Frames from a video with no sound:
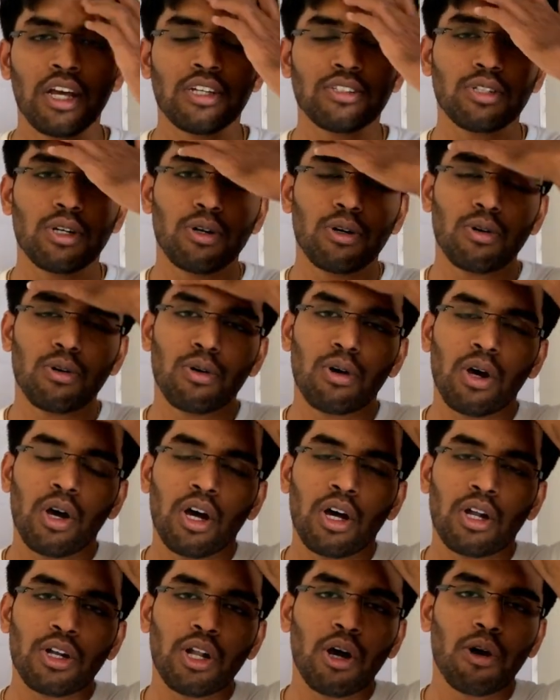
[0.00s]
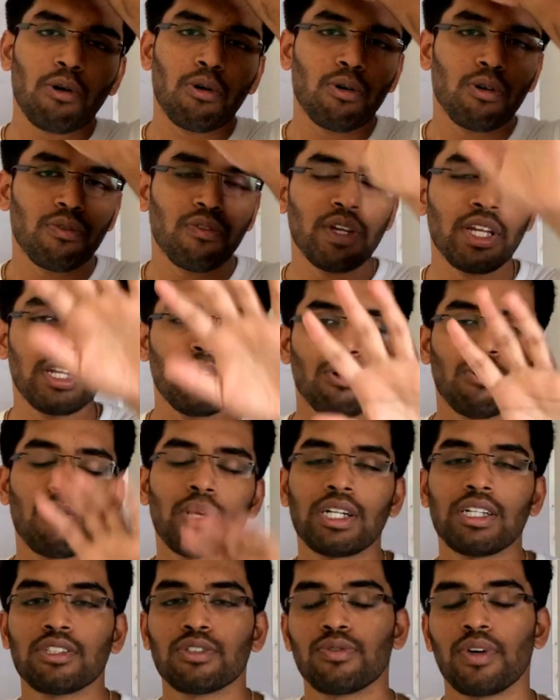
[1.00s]
so now we know
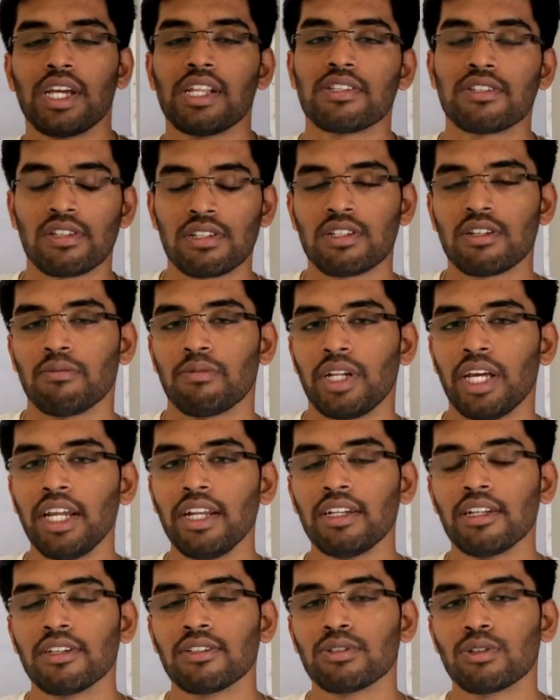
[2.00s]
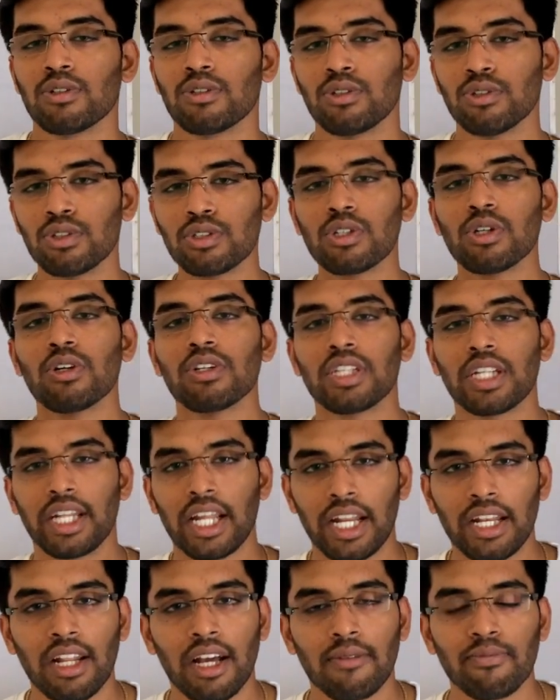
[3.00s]
what is file system, right? So to store the
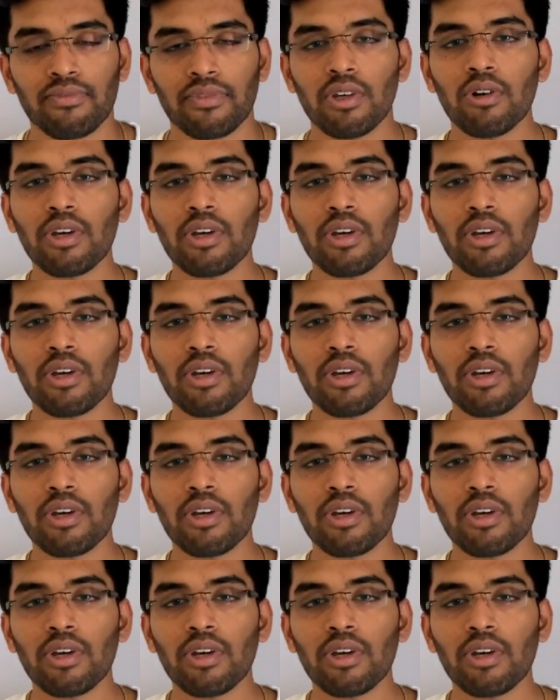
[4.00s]
data.